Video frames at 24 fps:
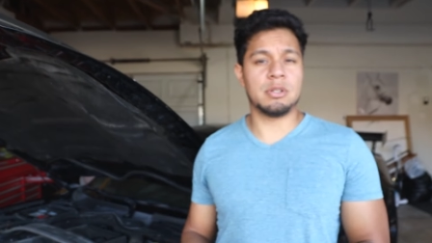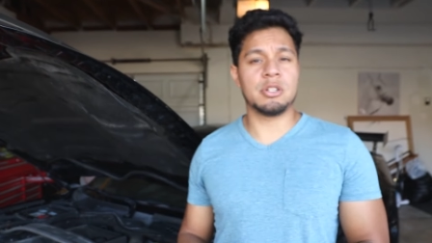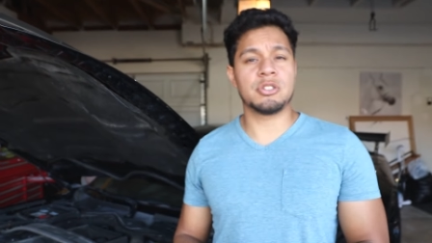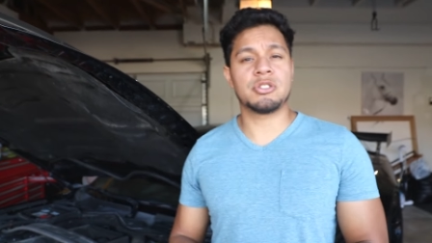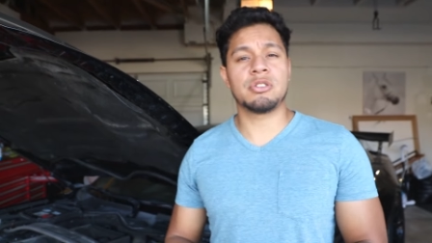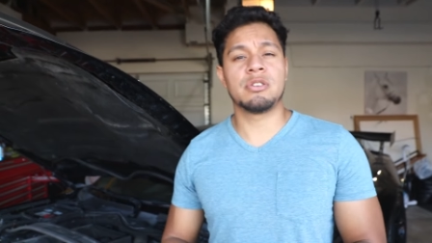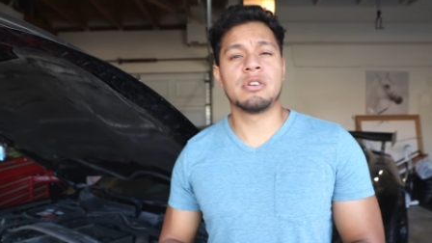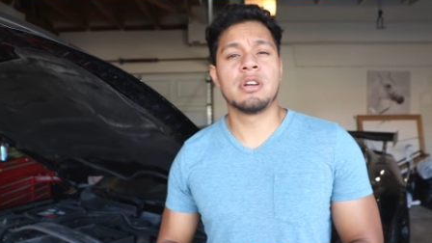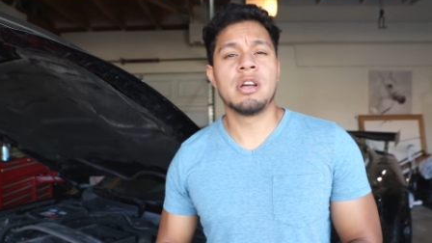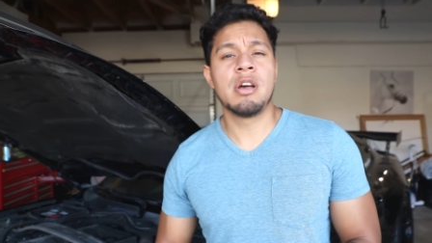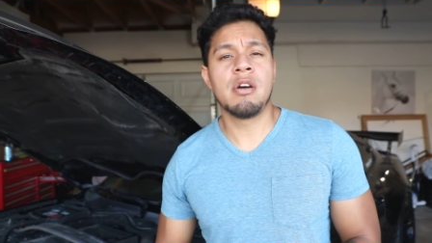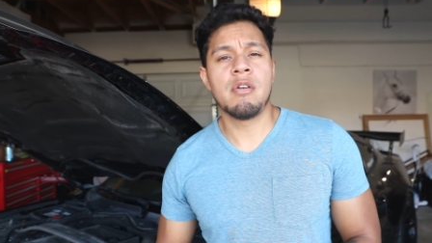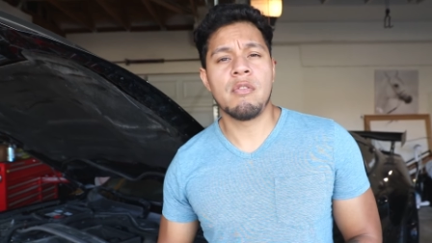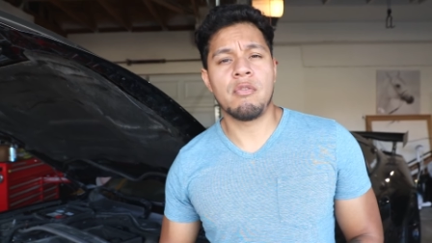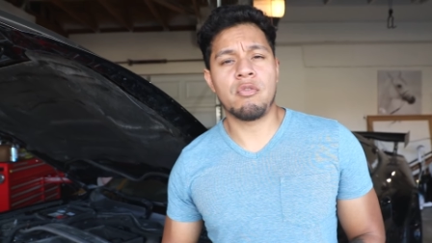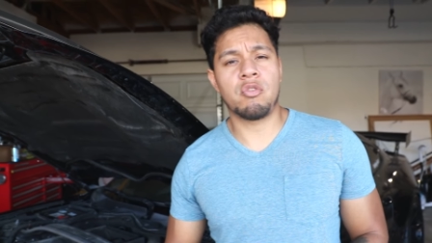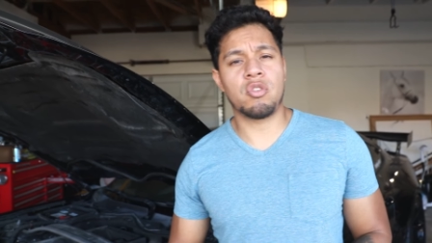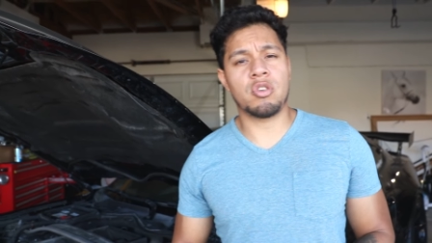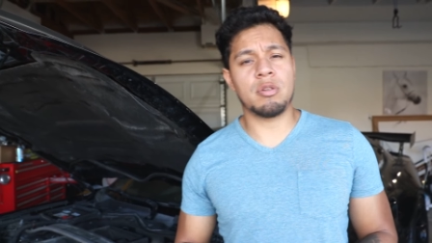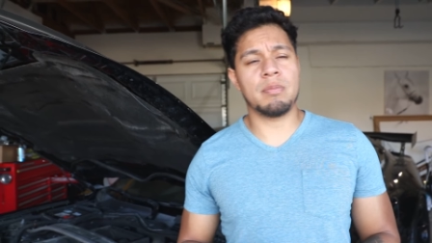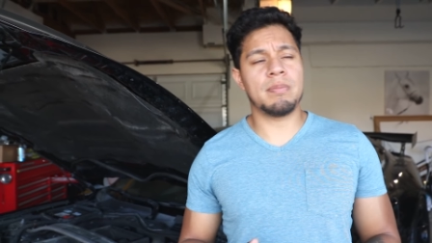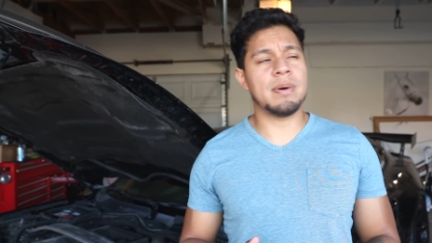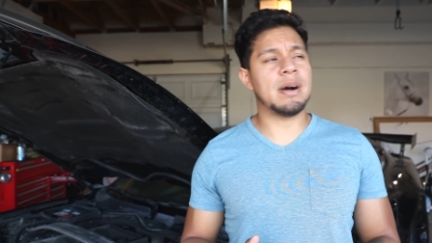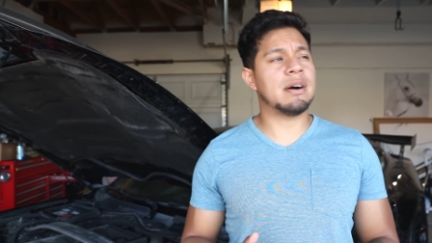Muscle
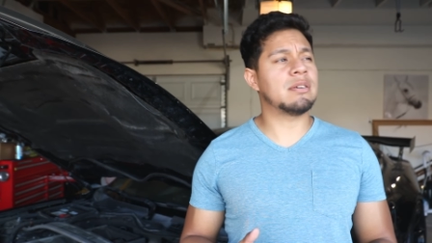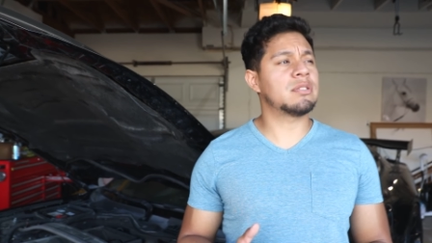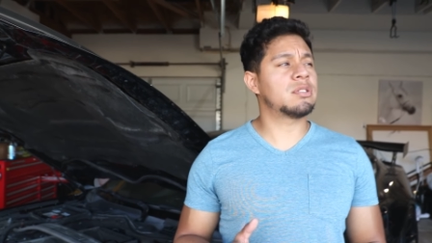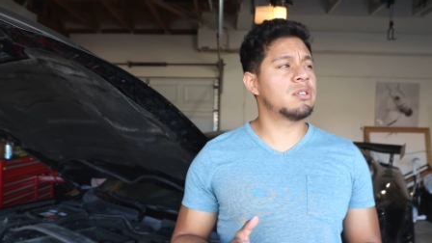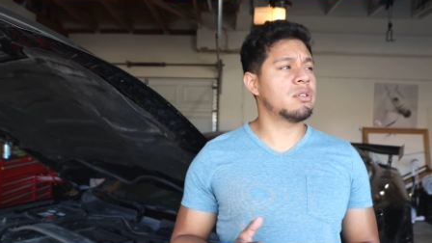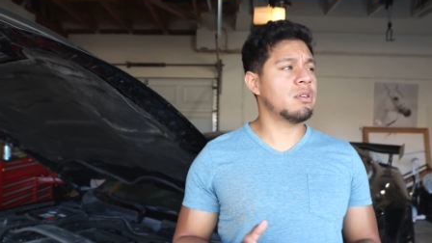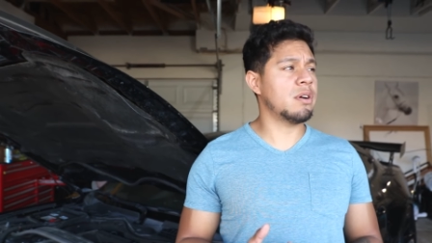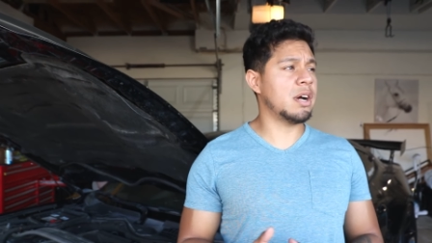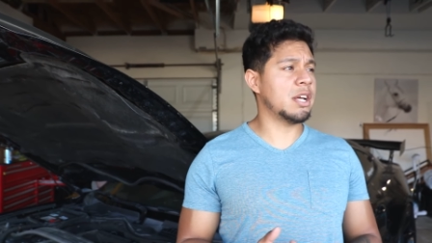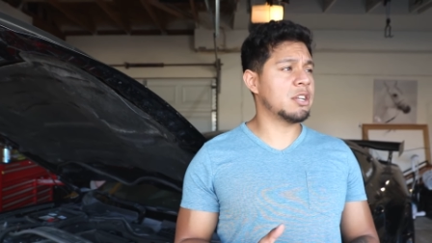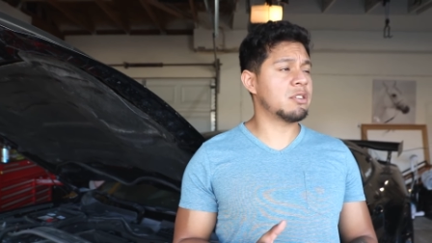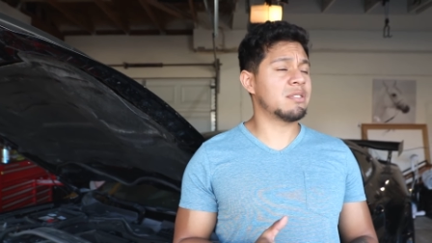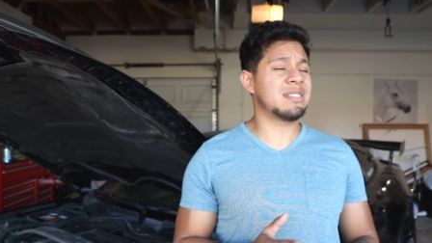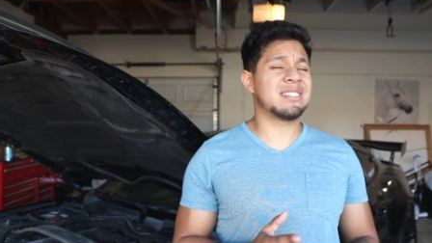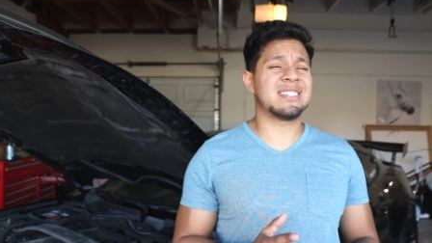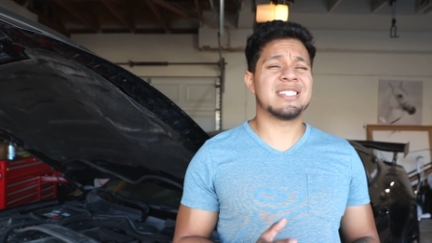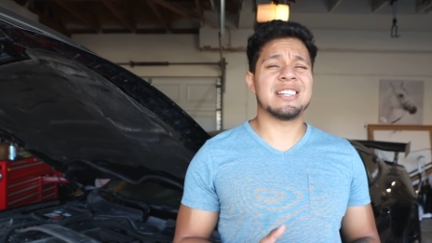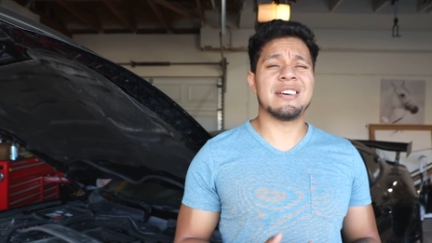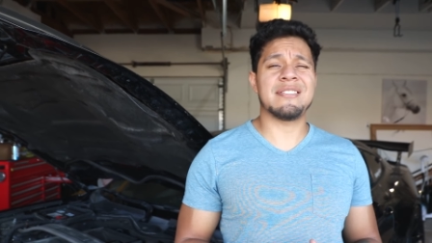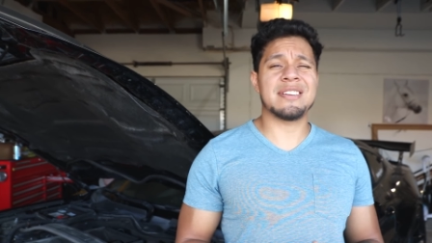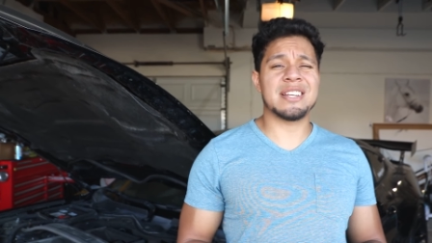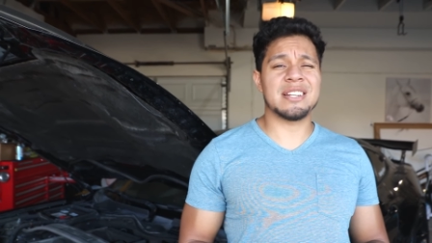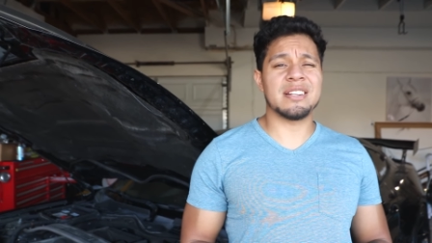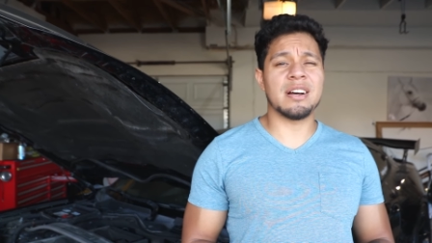for about
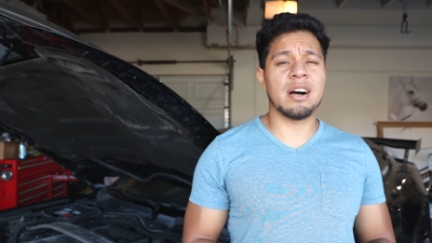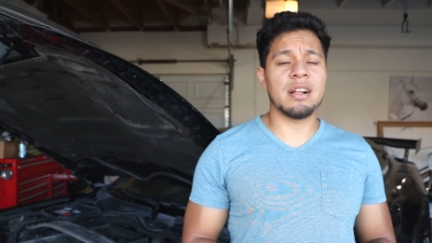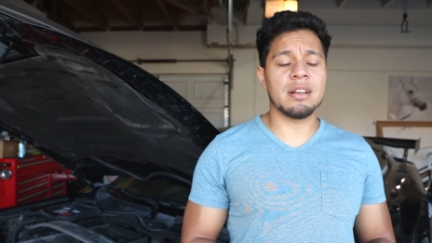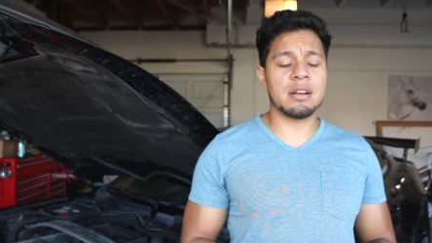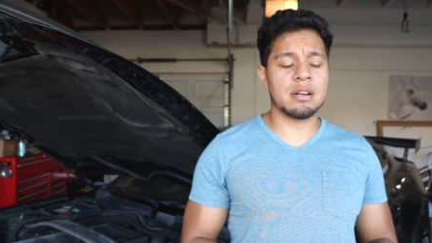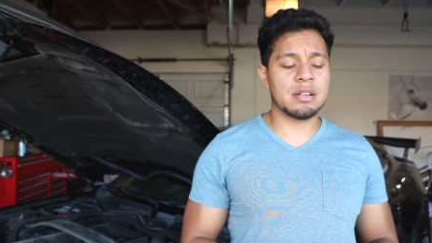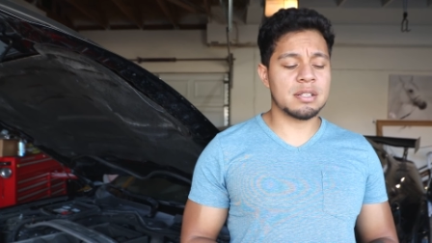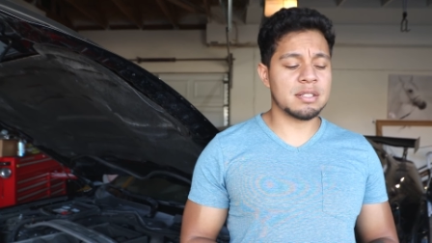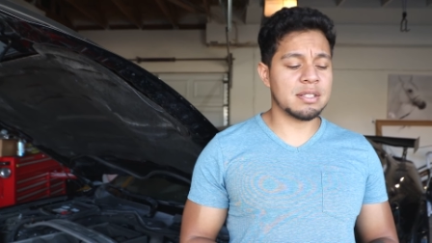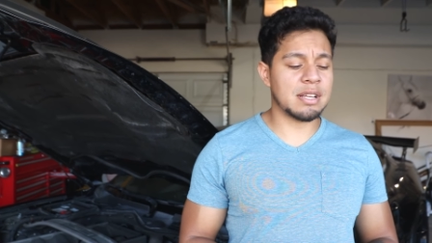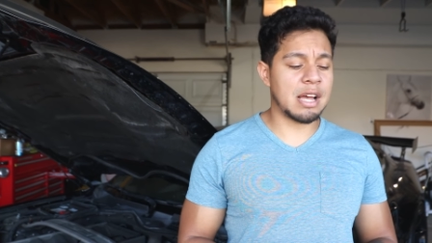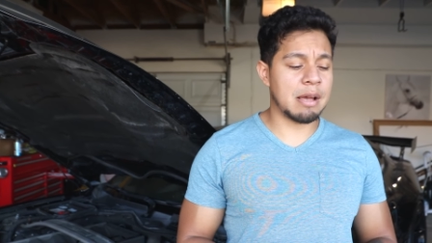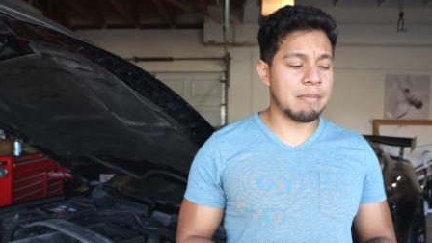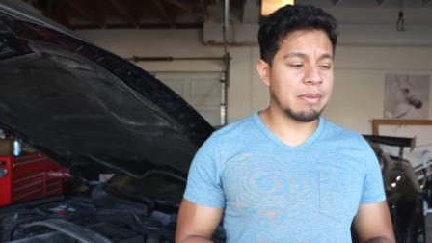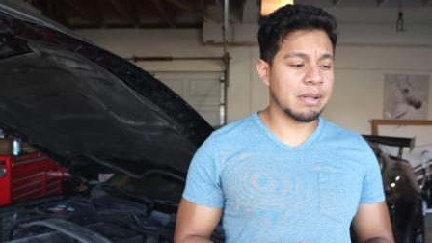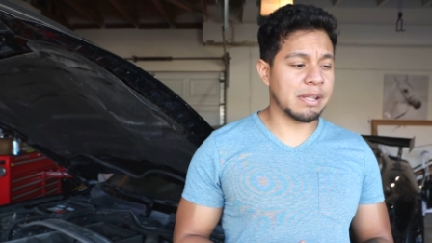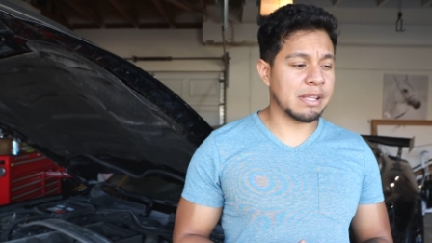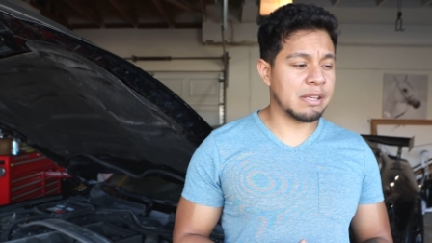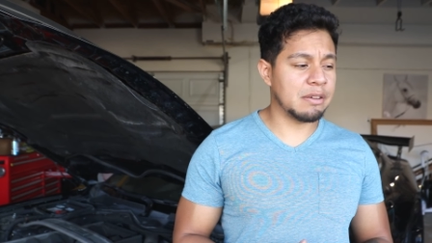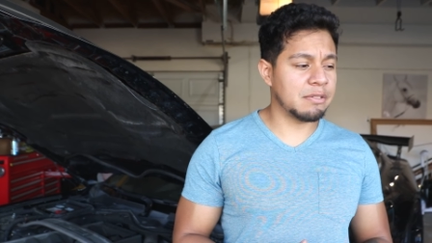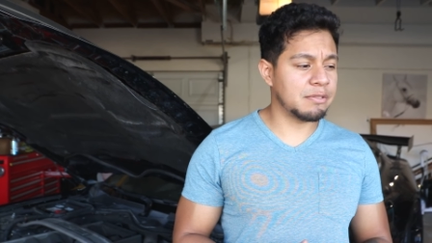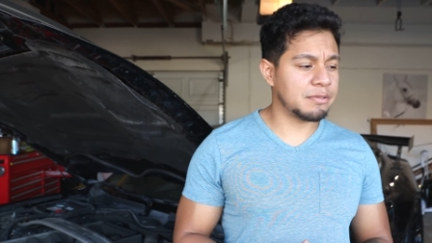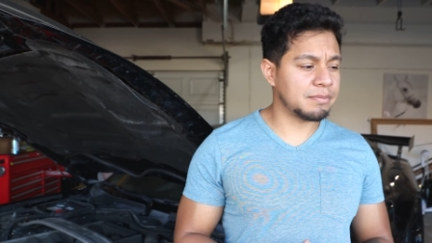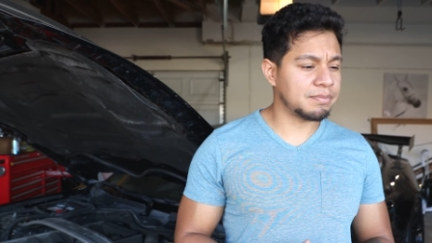$270, I
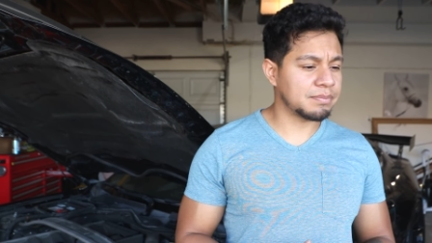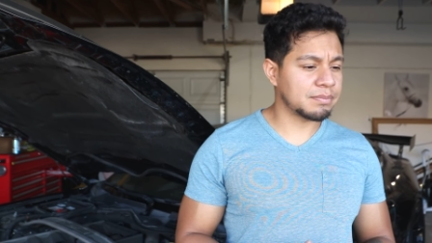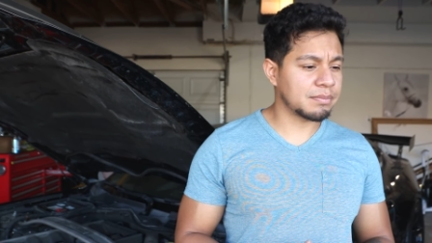believe,